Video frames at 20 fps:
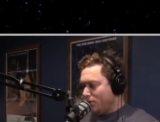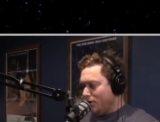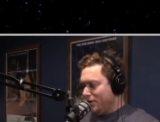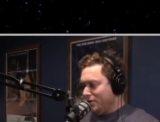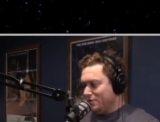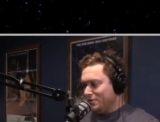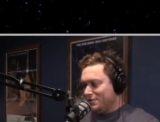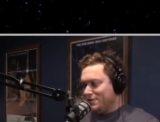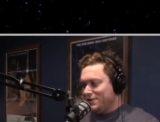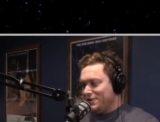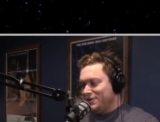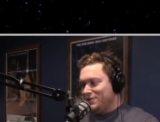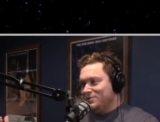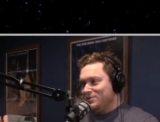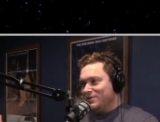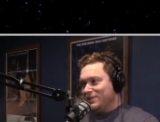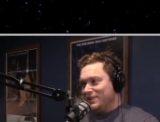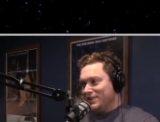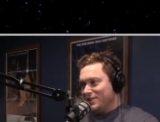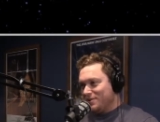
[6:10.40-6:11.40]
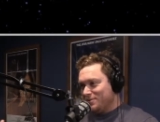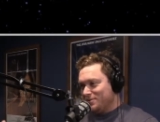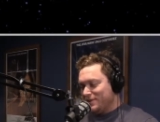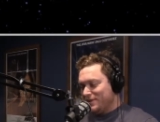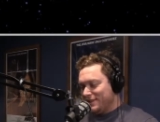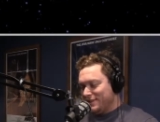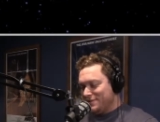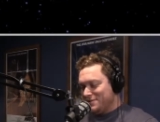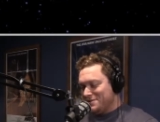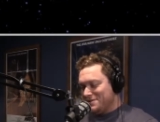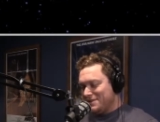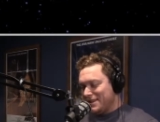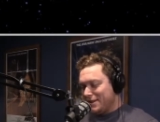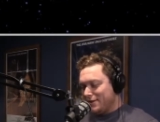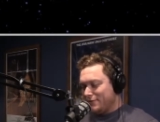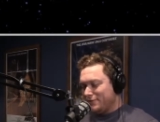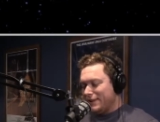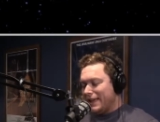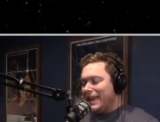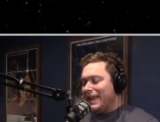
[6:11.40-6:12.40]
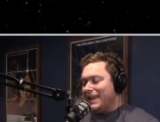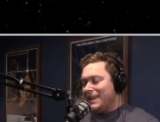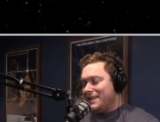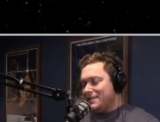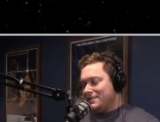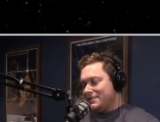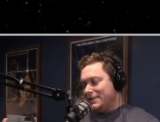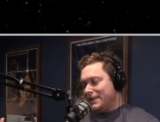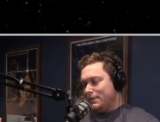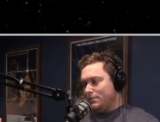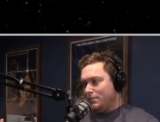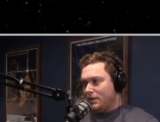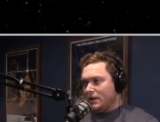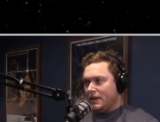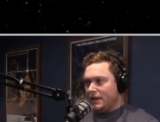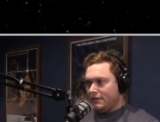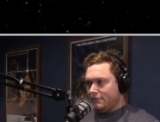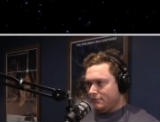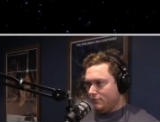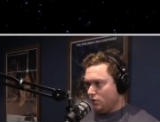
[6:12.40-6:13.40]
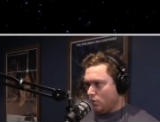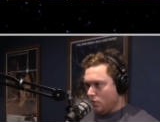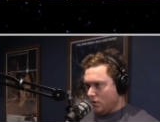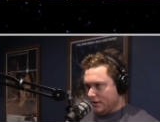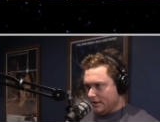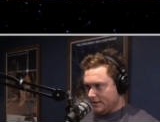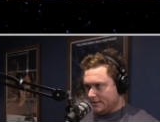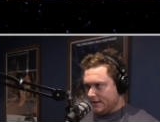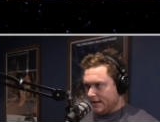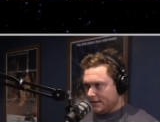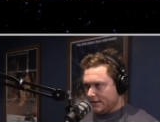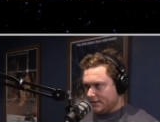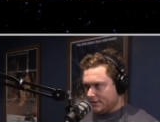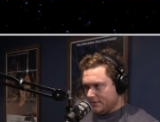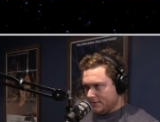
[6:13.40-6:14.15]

spoilers and you want to go read it yourself, skip ahead 20 seconds